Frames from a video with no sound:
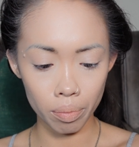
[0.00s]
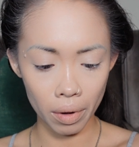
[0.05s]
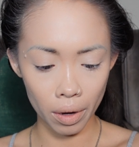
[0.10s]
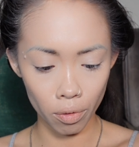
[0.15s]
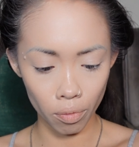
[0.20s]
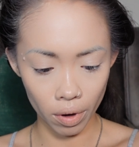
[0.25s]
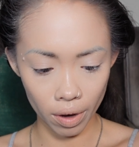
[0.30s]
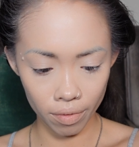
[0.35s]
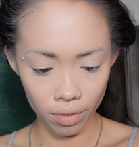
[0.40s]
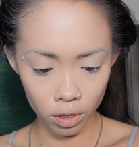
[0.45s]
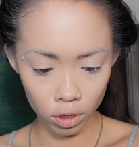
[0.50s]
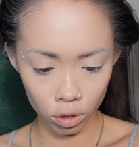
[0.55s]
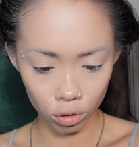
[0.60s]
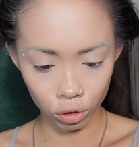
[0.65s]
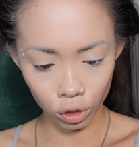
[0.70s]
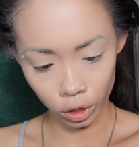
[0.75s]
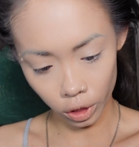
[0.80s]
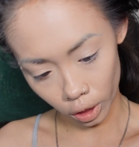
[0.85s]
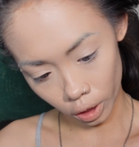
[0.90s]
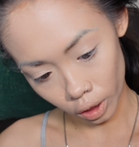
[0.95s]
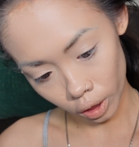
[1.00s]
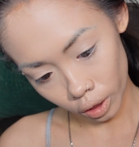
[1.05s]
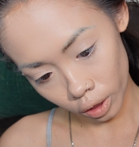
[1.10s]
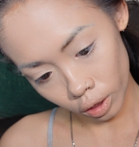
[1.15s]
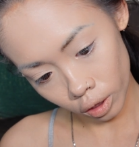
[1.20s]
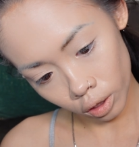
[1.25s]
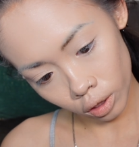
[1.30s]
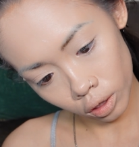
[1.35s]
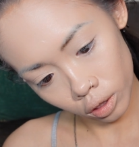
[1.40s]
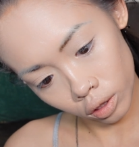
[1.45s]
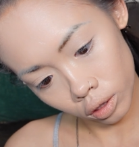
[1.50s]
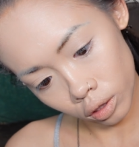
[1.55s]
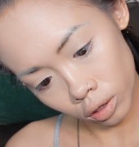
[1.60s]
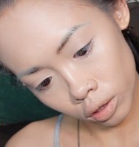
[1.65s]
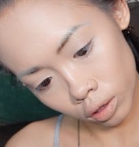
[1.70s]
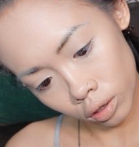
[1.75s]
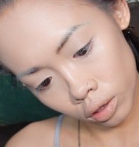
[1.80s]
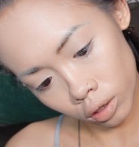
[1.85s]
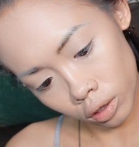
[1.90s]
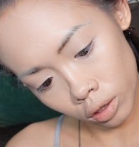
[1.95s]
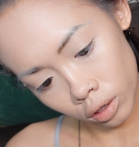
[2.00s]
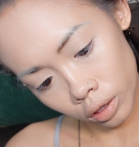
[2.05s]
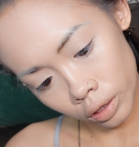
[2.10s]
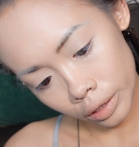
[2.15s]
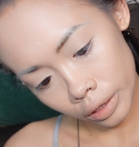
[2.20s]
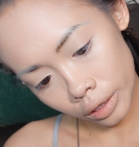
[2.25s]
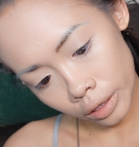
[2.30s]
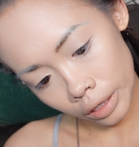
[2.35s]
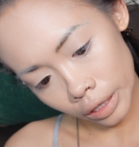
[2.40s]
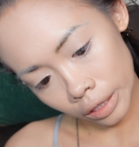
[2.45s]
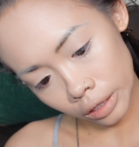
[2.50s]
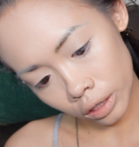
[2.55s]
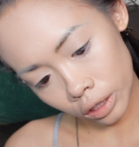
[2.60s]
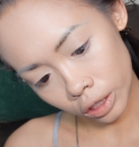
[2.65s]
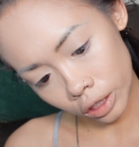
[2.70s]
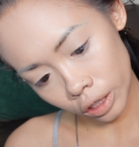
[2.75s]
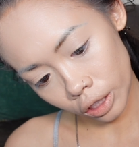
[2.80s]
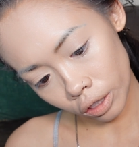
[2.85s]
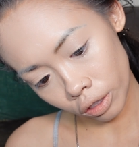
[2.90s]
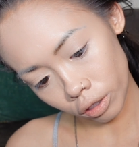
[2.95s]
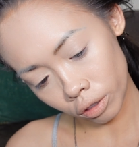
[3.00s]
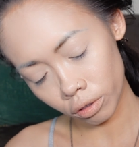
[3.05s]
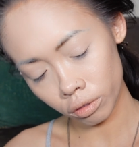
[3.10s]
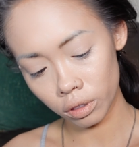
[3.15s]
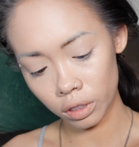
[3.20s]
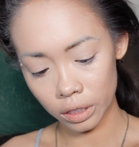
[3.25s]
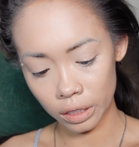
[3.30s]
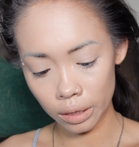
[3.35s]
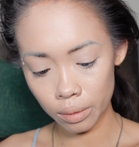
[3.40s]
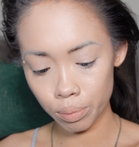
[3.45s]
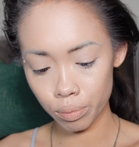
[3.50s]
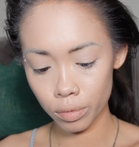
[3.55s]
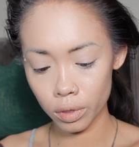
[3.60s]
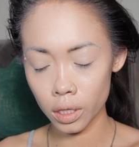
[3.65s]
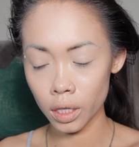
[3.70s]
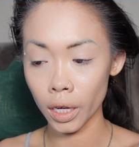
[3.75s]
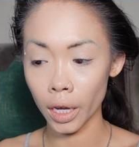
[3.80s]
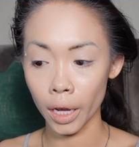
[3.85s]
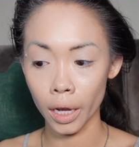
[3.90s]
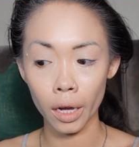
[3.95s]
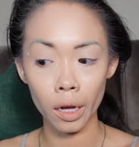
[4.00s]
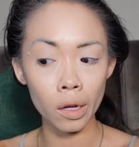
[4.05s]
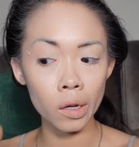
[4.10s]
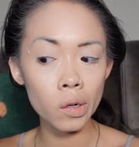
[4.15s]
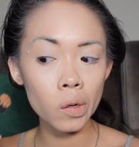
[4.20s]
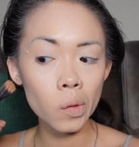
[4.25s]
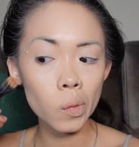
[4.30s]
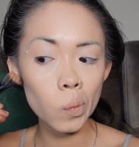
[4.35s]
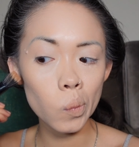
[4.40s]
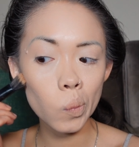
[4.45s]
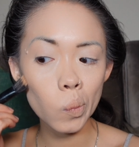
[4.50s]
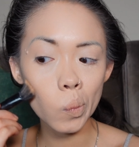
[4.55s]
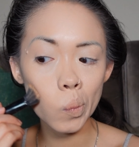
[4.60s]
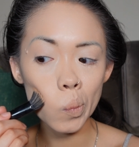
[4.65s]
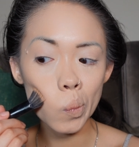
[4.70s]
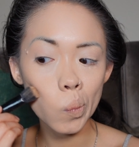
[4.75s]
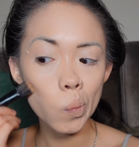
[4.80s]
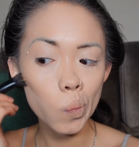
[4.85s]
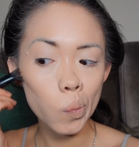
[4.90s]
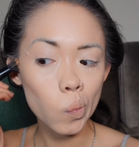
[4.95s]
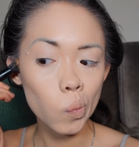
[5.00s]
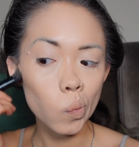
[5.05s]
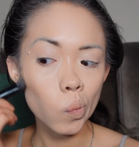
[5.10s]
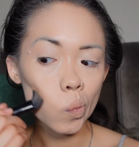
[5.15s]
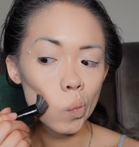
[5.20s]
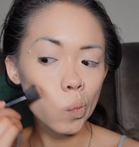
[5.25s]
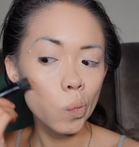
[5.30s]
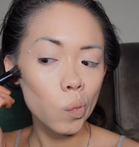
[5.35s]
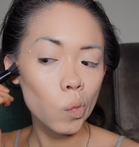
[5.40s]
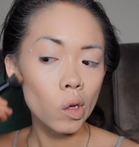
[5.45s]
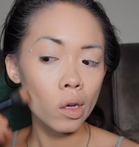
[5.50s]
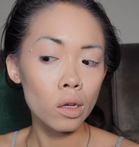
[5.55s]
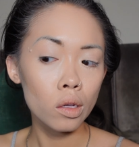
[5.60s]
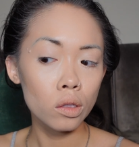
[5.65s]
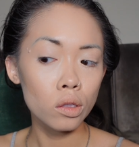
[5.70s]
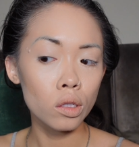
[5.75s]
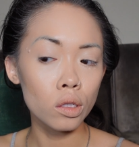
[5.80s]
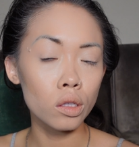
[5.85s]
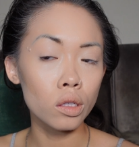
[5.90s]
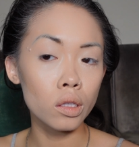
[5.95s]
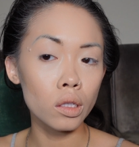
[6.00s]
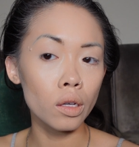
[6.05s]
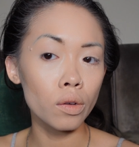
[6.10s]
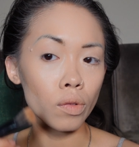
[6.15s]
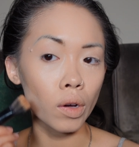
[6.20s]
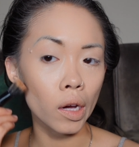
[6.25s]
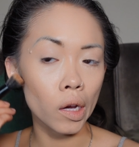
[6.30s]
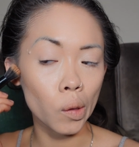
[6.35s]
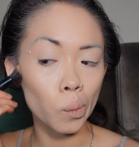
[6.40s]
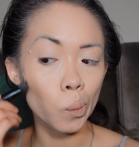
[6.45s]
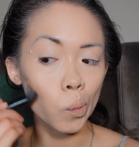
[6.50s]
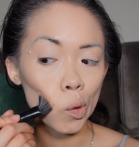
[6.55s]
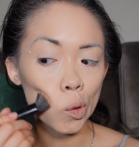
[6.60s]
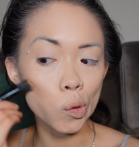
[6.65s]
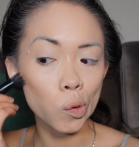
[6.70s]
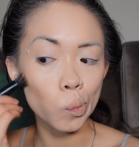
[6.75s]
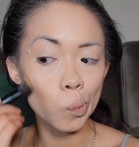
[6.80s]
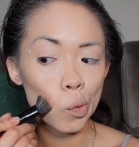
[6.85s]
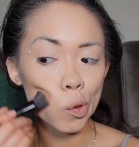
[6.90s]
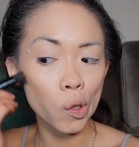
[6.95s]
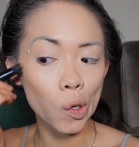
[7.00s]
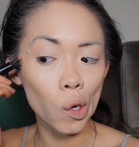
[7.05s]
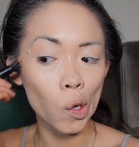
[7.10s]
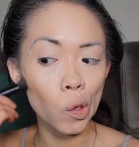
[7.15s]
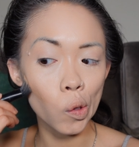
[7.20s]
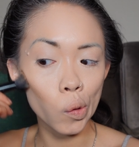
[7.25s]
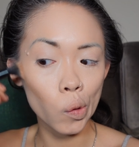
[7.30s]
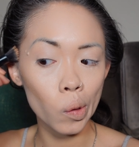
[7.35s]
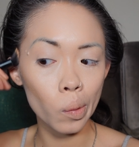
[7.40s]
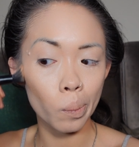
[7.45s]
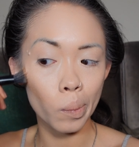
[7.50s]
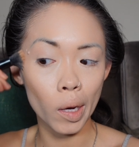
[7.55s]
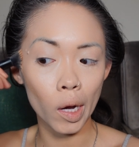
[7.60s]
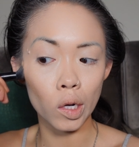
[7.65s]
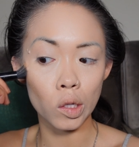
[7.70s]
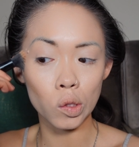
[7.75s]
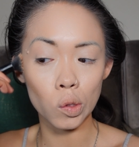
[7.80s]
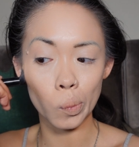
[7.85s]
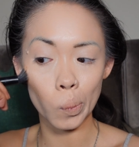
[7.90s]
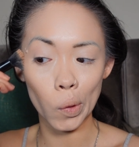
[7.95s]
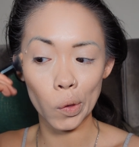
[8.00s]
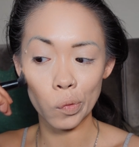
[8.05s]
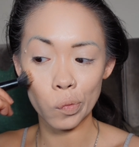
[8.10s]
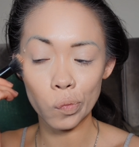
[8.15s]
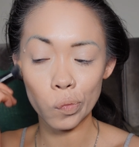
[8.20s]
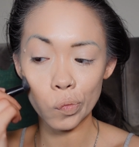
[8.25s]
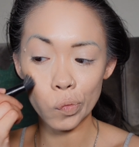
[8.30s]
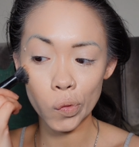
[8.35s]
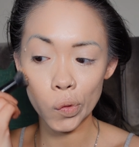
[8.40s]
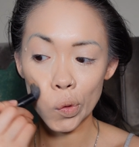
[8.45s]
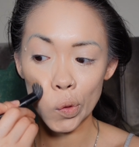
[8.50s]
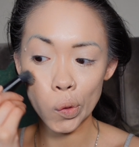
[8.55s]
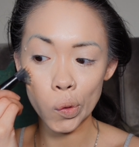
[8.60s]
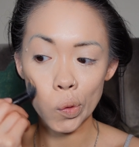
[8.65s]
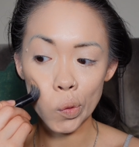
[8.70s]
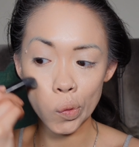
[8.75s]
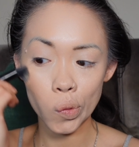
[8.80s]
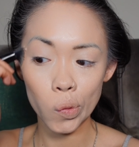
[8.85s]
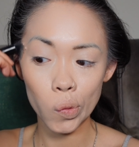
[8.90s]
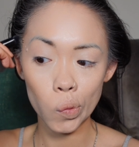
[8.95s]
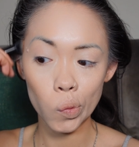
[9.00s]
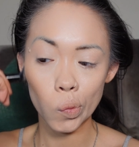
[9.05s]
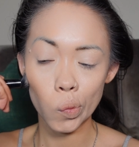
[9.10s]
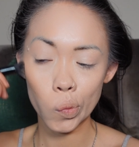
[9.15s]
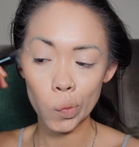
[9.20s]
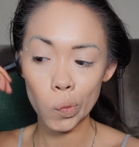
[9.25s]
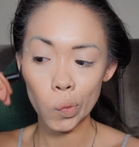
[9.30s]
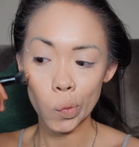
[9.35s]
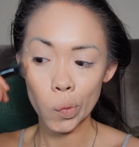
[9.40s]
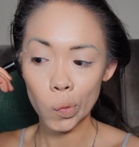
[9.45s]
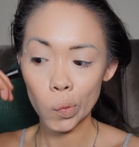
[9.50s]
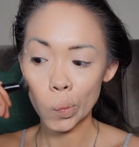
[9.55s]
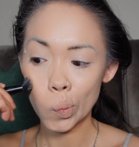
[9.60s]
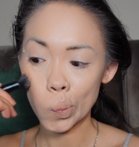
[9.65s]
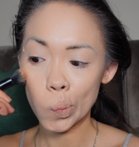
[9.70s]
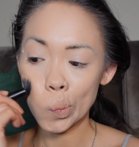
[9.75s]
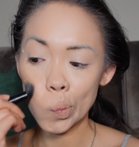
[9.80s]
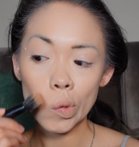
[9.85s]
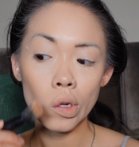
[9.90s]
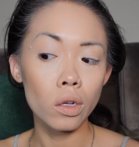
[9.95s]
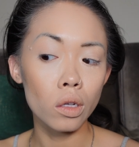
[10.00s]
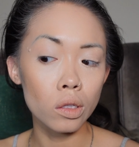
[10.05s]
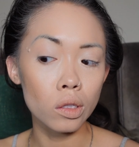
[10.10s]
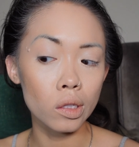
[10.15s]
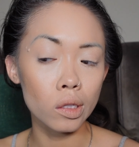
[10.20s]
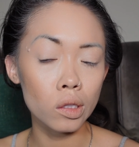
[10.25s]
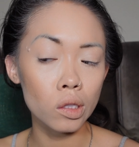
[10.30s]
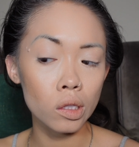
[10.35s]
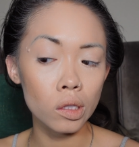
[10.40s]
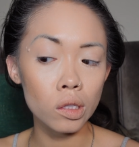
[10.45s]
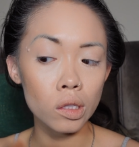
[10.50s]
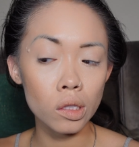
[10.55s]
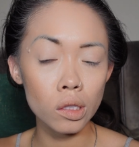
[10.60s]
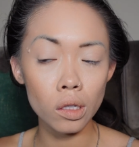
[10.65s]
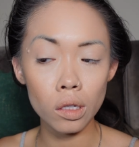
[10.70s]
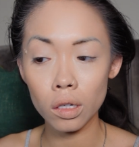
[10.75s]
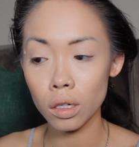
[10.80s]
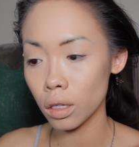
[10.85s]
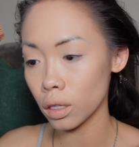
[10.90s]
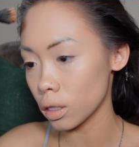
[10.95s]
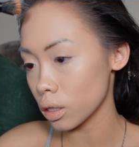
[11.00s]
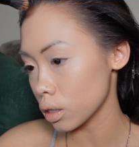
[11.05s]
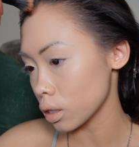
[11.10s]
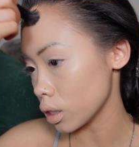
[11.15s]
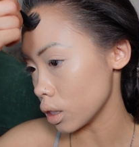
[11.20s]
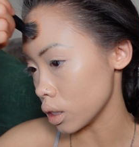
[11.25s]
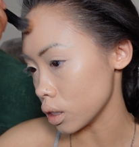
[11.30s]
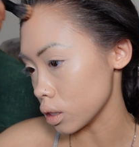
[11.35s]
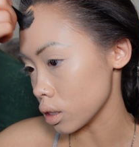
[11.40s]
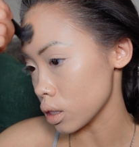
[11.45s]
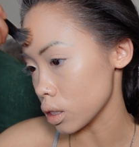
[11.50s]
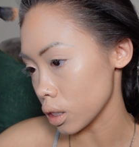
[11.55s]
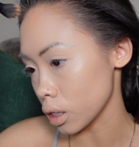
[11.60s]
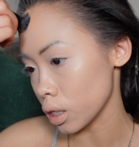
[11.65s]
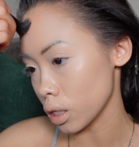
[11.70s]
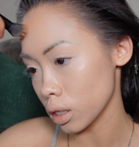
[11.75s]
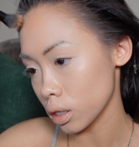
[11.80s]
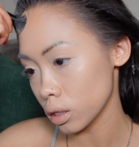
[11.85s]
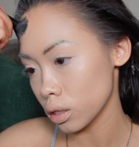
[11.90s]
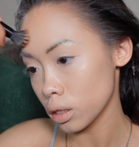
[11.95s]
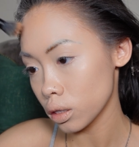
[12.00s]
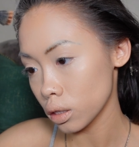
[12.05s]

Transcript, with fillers: my Revolution Conceal Deep Tan to see if I can put some color back to my face. Cause this is like insane.